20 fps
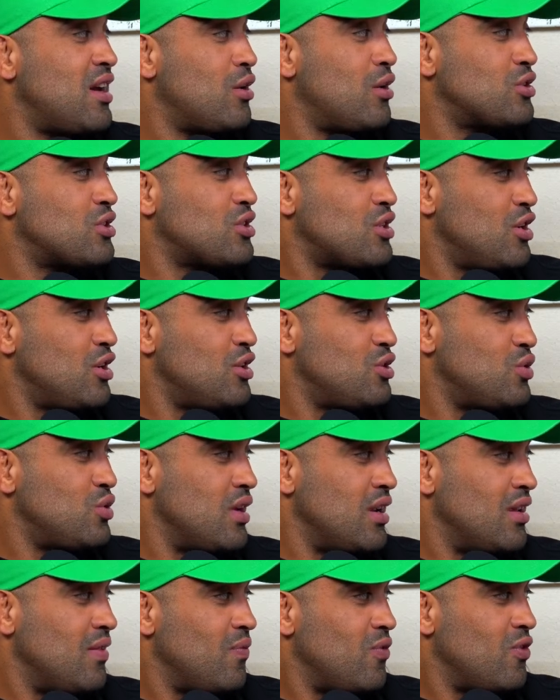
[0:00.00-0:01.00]
surgery,
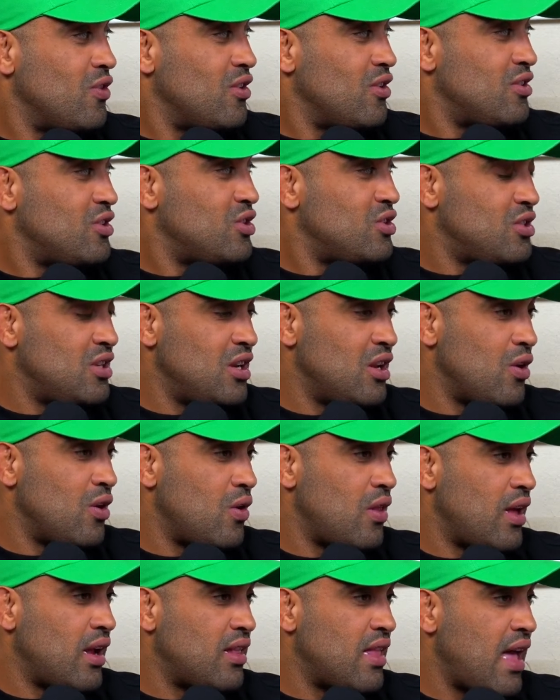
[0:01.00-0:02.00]

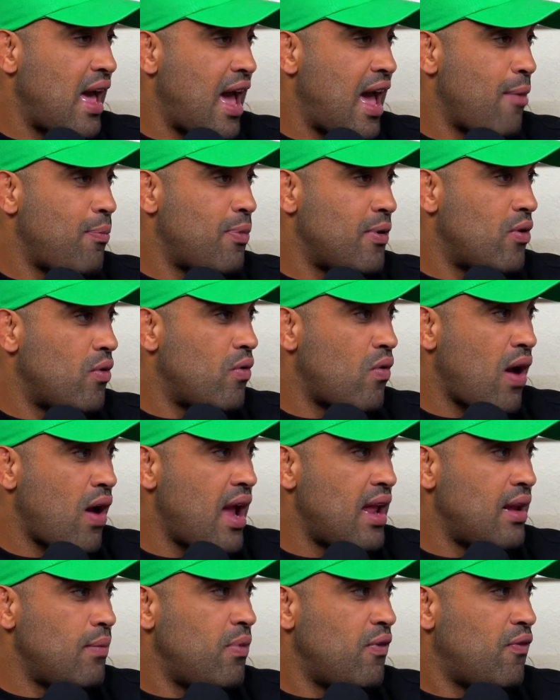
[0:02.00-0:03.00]
like that happened
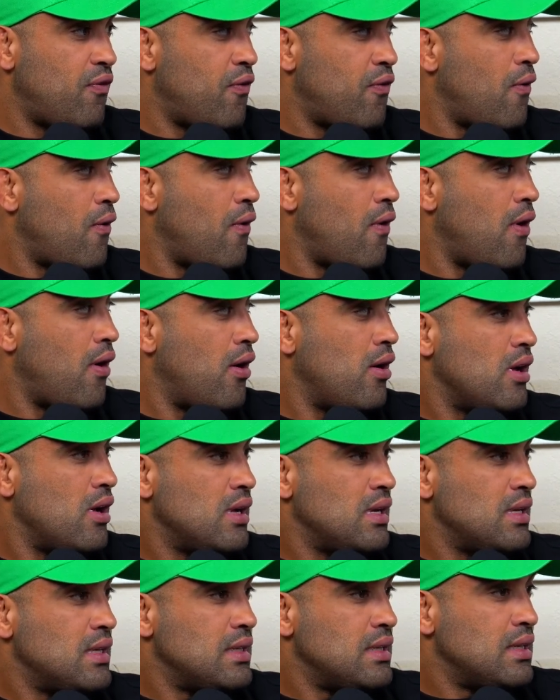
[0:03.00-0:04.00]
right before
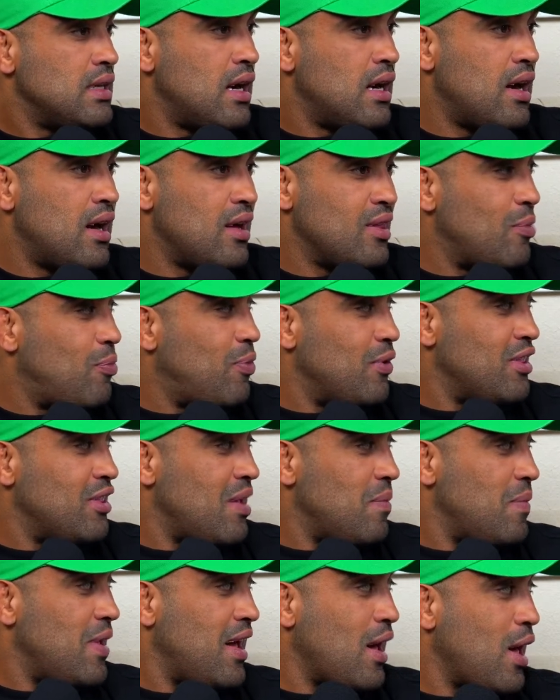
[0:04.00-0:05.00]
the
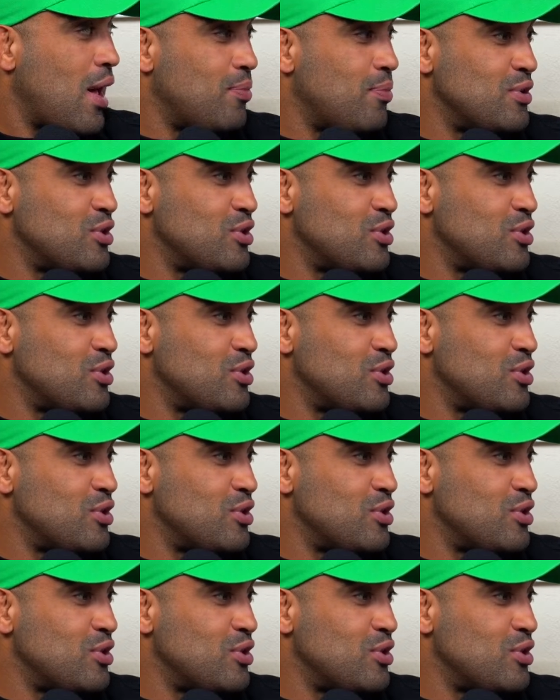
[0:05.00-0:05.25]
pandemic happened.